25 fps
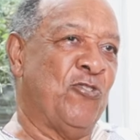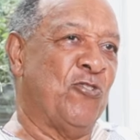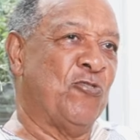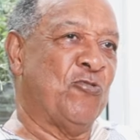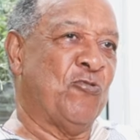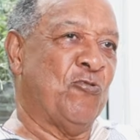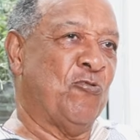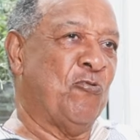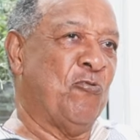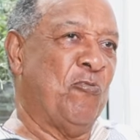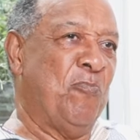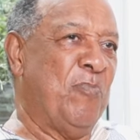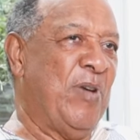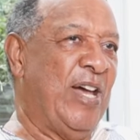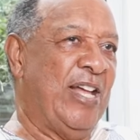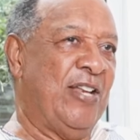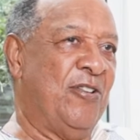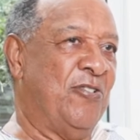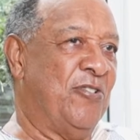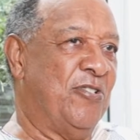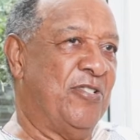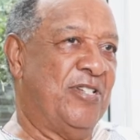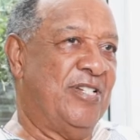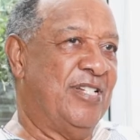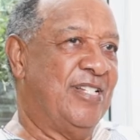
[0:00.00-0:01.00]
Dr.
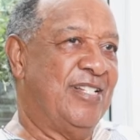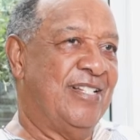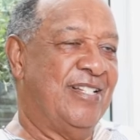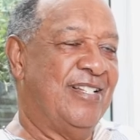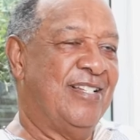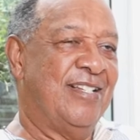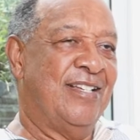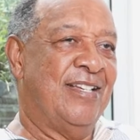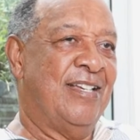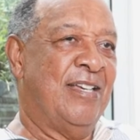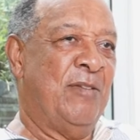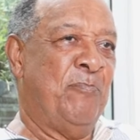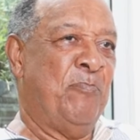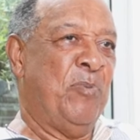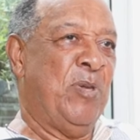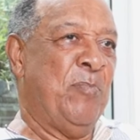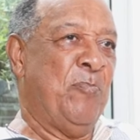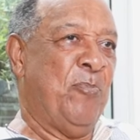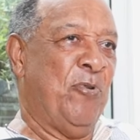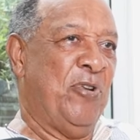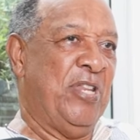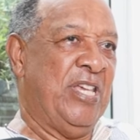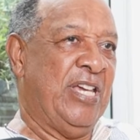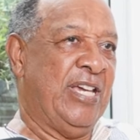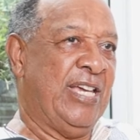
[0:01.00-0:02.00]
Khumalo, yeah. the
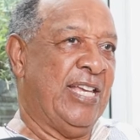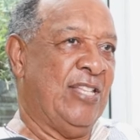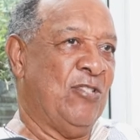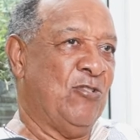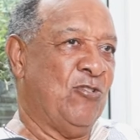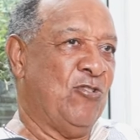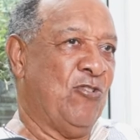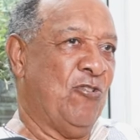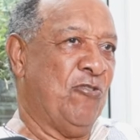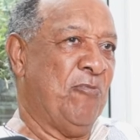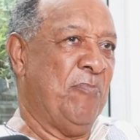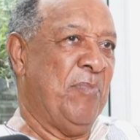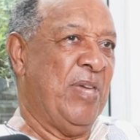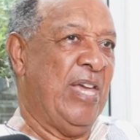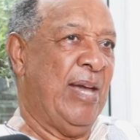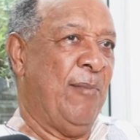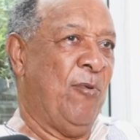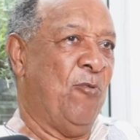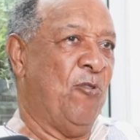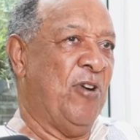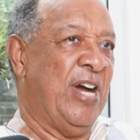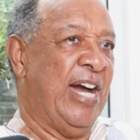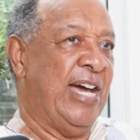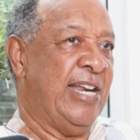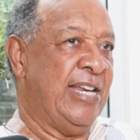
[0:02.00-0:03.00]
people he can talk me
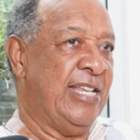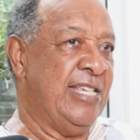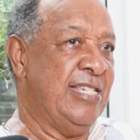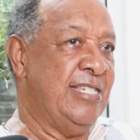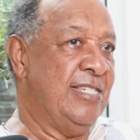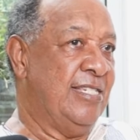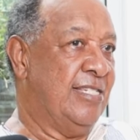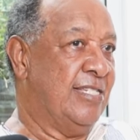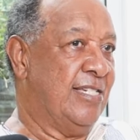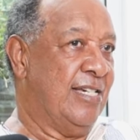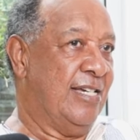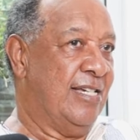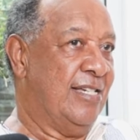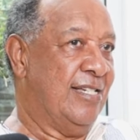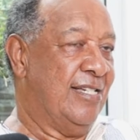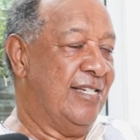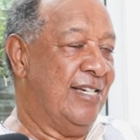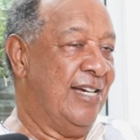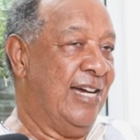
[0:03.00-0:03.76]
about Garrincha.